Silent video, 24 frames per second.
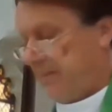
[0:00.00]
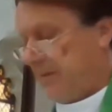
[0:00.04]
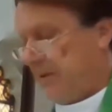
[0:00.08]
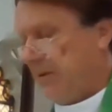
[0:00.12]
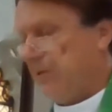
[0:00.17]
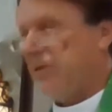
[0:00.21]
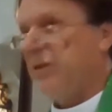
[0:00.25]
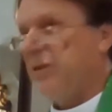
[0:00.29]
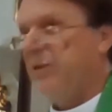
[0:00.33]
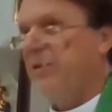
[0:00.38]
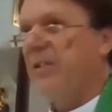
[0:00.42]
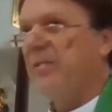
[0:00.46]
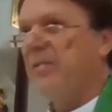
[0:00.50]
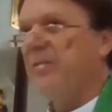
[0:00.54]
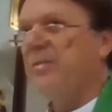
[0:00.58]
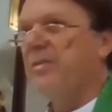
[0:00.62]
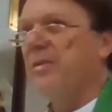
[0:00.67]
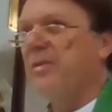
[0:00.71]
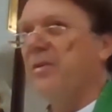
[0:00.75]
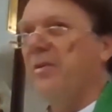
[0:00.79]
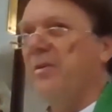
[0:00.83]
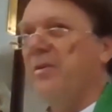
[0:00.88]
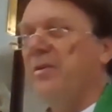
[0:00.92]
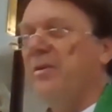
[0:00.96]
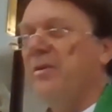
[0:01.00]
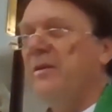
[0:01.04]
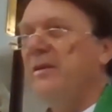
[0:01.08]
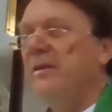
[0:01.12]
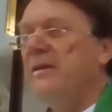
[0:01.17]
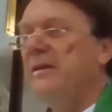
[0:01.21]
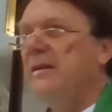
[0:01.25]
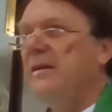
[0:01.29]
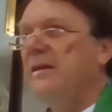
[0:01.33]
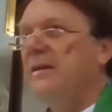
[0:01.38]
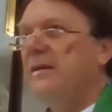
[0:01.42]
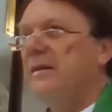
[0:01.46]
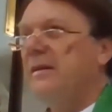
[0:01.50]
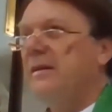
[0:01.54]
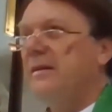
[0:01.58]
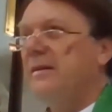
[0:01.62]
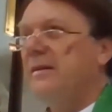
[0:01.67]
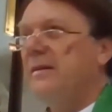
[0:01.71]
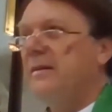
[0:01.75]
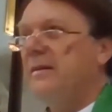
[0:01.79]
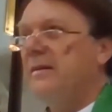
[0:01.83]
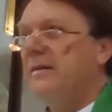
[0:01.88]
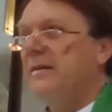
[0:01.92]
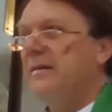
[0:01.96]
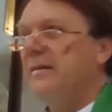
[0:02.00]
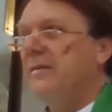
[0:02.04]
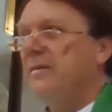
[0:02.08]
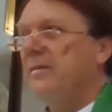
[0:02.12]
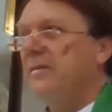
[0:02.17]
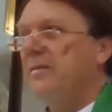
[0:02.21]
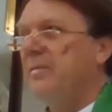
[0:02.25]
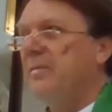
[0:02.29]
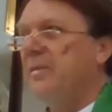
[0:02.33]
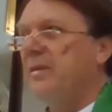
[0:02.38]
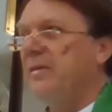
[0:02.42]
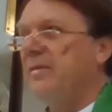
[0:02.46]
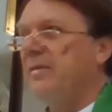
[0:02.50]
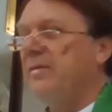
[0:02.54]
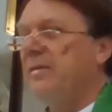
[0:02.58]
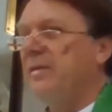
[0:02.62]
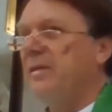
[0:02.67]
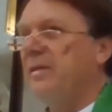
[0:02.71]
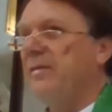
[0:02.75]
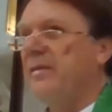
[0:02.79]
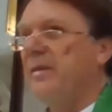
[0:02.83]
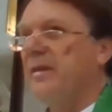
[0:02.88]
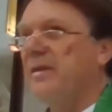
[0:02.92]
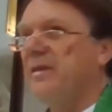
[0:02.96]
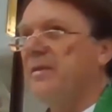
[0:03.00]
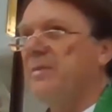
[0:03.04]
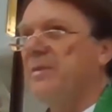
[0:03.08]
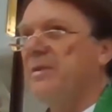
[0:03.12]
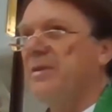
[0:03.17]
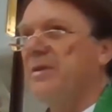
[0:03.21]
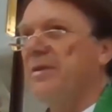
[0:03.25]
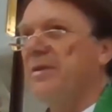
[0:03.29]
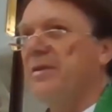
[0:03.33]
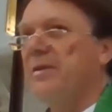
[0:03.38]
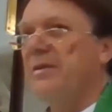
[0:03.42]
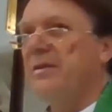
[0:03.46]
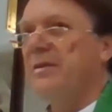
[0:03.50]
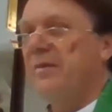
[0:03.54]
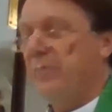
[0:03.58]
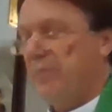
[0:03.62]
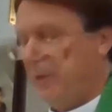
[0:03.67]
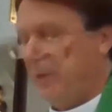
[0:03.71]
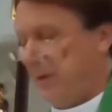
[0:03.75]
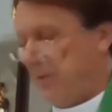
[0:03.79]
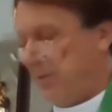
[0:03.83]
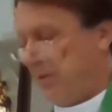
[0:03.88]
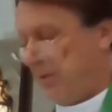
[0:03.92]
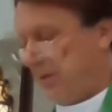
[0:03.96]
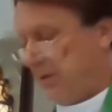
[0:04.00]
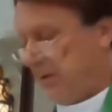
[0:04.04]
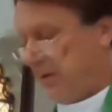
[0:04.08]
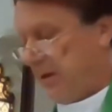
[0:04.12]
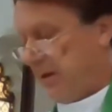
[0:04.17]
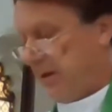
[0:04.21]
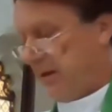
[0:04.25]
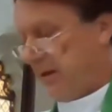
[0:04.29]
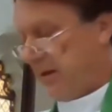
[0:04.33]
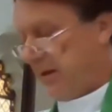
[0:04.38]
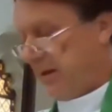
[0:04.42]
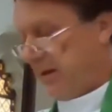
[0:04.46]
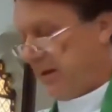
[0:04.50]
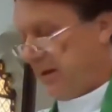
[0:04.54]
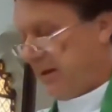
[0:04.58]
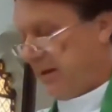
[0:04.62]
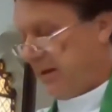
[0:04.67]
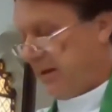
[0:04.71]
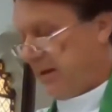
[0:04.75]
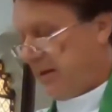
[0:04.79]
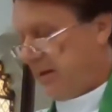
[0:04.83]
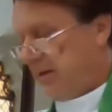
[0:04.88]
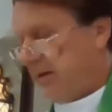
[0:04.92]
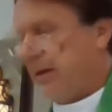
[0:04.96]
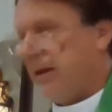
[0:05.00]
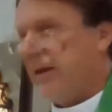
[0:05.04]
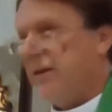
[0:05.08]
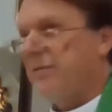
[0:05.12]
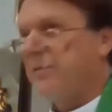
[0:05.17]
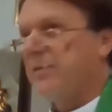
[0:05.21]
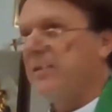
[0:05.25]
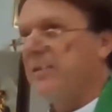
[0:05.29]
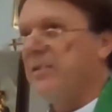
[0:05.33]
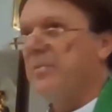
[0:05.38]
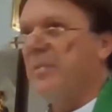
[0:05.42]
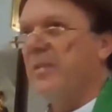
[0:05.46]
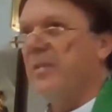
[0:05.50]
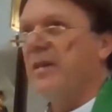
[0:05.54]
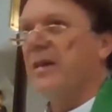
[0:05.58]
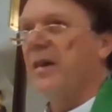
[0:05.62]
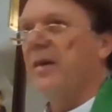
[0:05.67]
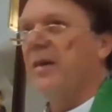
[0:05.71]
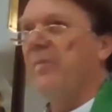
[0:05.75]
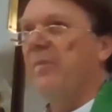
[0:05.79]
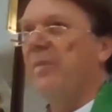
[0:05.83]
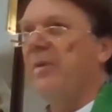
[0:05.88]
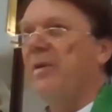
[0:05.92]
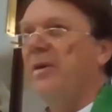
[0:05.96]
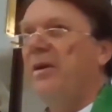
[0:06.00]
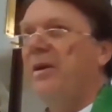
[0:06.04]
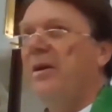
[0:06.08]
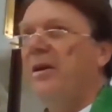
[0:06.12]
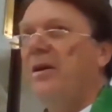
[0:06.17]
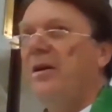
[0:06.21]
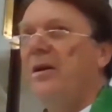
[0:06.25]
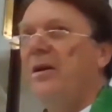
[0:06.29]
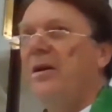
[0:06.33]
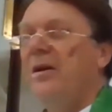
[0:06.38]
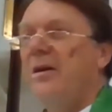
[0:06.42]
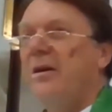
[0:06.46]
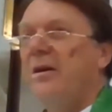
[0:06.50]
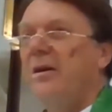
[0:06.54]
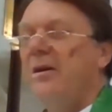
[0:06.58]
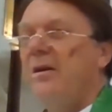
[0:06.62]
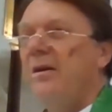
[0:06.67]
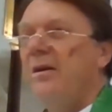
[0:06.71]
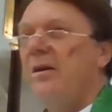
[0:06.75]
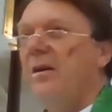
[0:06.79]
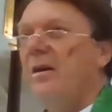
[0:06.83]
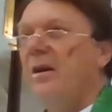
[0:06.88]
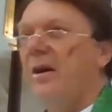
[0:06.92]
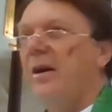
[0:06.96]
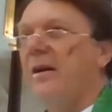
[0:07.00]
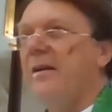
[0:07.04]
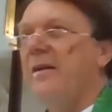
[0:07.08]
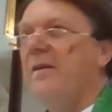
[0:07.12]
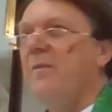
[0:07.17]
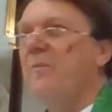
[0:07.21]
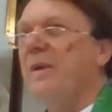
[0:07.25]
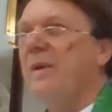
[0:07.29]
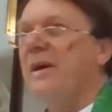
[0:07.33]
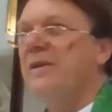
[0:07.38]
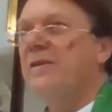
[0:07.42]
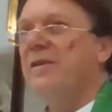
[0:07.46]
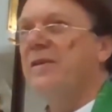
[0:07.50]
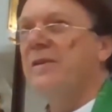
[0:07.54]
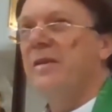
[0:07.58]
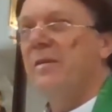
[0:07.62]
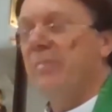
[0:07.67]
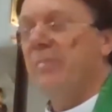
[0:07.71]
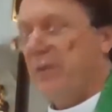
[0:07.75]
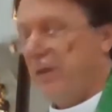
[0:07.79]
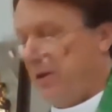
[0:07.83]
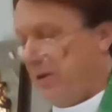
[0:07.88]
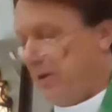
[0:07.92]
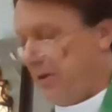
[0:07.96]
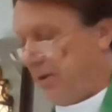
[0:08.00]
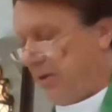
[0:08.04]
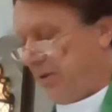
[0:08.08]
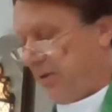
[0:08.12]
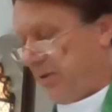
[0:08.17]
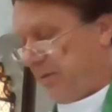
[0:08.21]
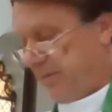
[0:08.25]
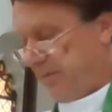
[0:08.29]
Although not for all, but for the vast majority of people, life has become unimaginably good.